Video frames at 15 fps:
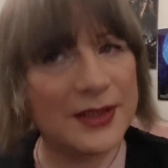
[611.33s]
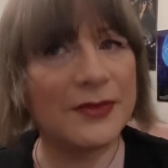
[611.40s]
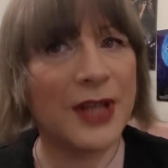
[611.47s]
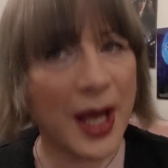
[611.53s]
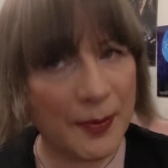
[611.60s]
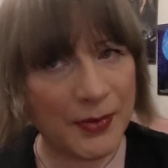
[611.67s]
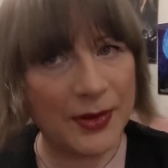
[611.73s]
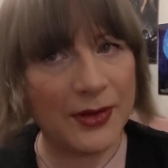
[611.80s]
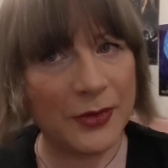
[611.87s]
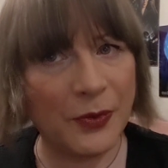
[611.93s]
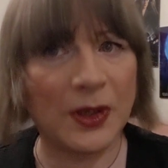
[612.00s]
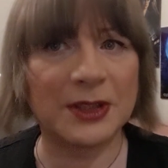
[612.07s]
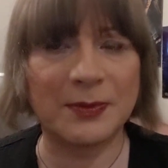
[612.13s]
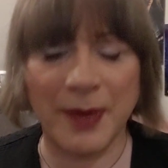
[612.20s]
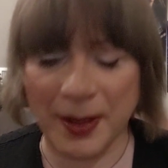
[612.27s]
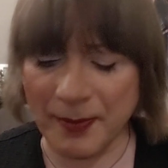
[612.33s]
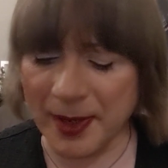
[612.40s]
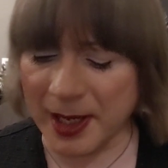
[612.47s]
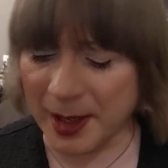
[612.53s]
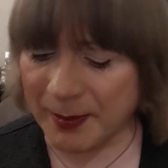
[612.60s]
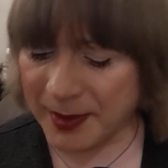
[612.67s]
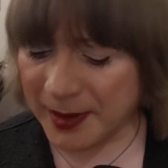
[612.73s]
happened what's made me
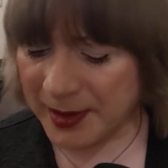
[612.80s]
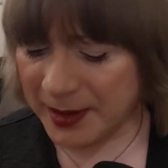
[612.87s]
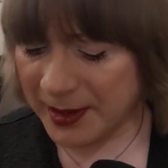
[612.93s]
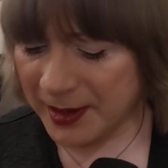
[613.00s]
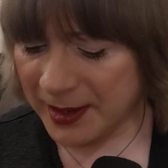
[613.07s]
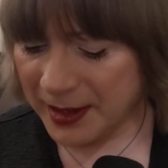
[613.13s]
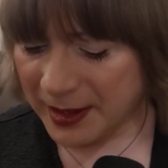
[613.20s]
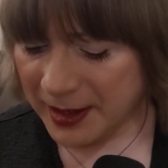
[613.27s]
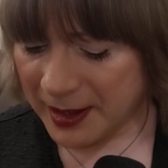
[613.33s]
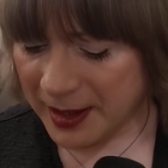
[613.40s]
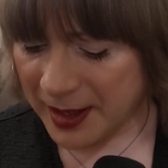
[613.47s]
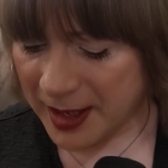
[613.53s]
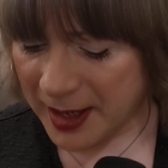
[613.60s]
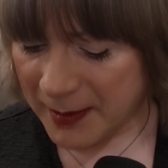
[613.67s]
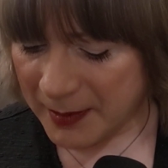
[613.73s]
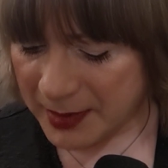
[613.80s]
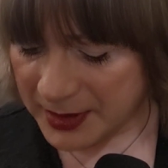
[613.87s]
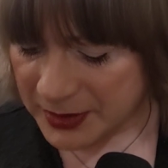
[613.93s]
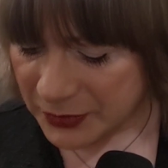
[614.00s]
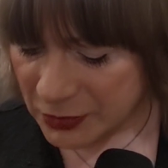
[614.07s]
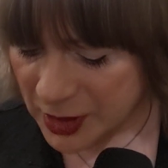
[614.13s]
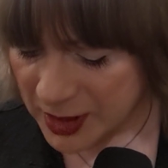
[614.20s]
happy.
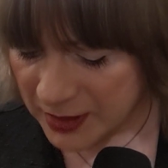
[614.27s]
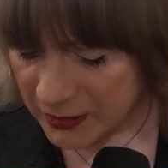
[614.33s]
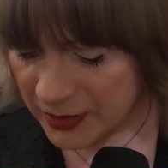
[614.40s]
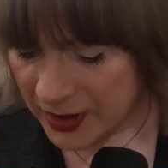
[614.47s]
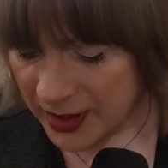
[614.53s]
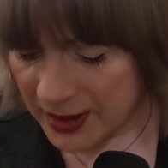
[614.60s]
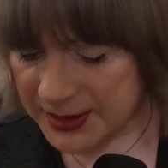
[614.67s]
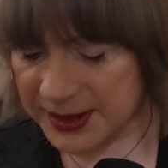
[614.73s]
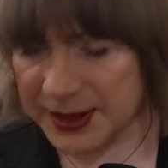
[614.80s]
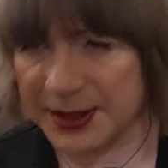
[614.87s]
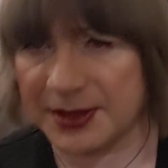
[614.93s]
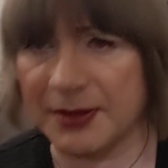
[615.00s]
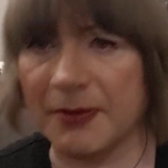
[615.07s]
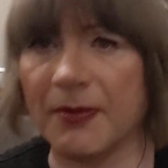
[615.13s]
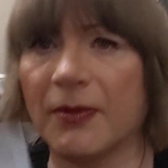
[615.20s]
There's 3 different artists,